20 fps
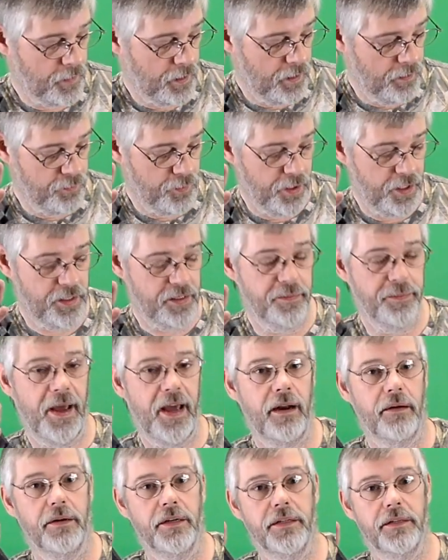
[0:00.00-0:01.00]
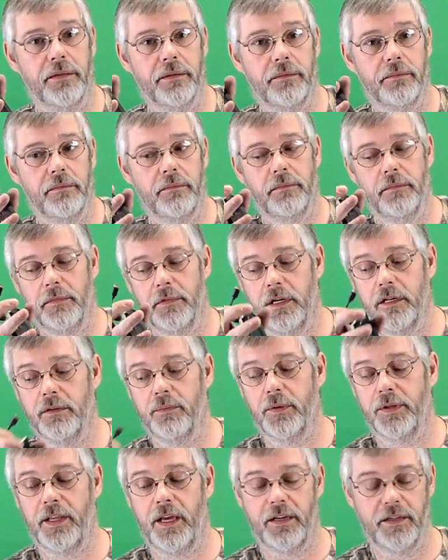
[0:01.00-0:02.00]
of one of these batteries, because
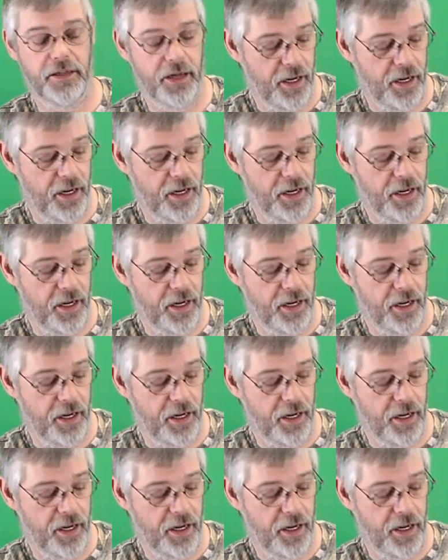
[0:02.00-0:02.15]
what that's